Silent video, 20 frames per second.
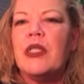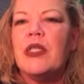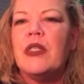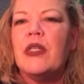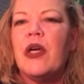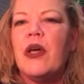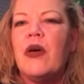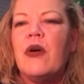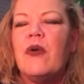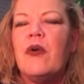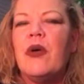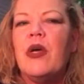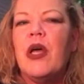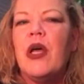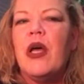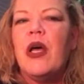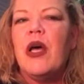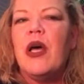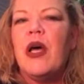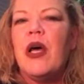So,
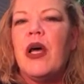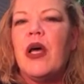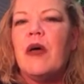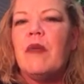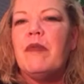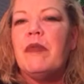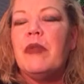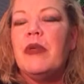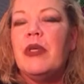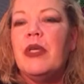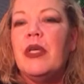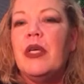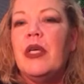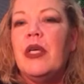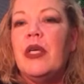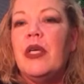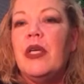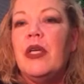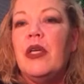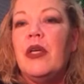
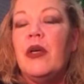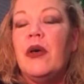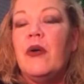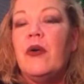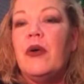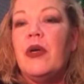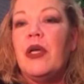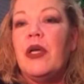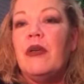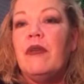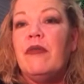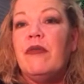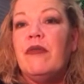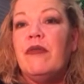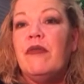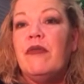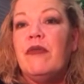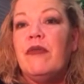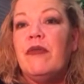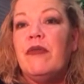if,
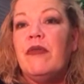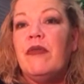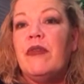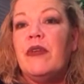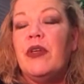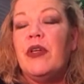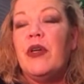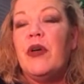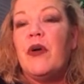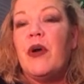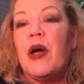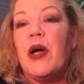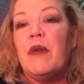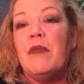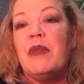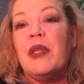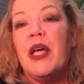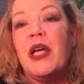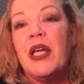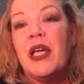
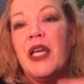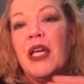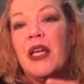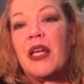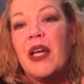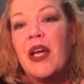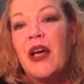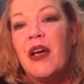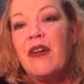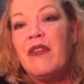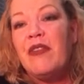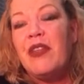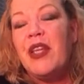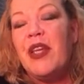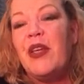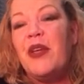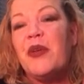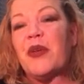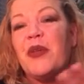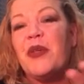I'm lucky enough
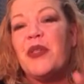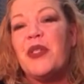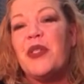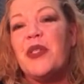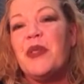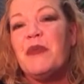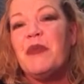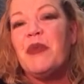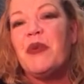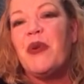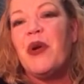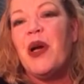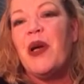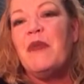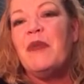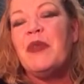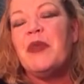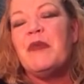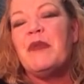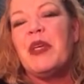that you'll
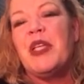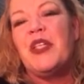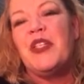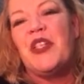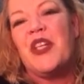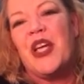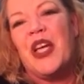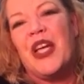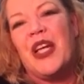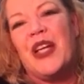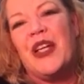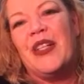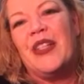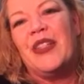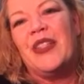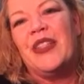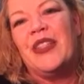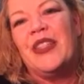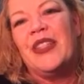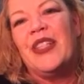subscribe to my channel,